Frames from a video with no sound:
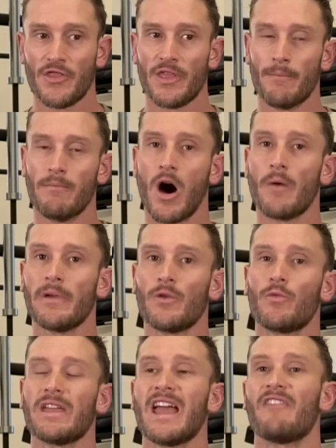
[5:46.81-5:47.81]
The moment
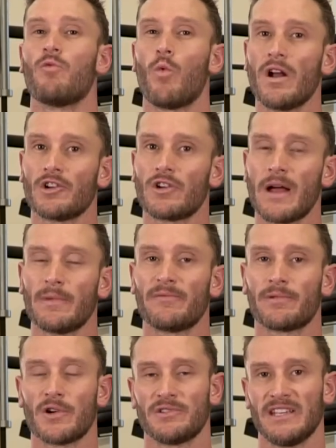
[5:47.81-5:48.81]
we have one gram
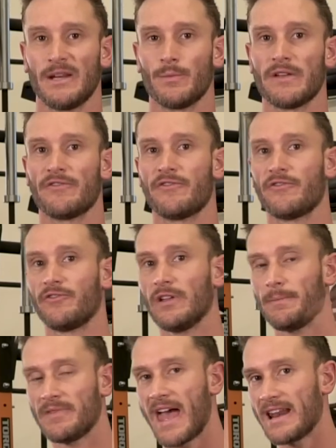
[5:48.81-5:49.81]
of protein, we
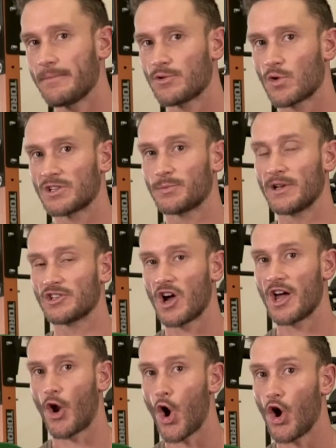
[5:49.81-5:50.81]
flip that mTOR switch
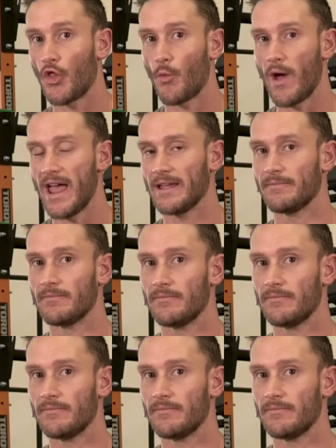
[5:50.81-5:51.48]
on all the way.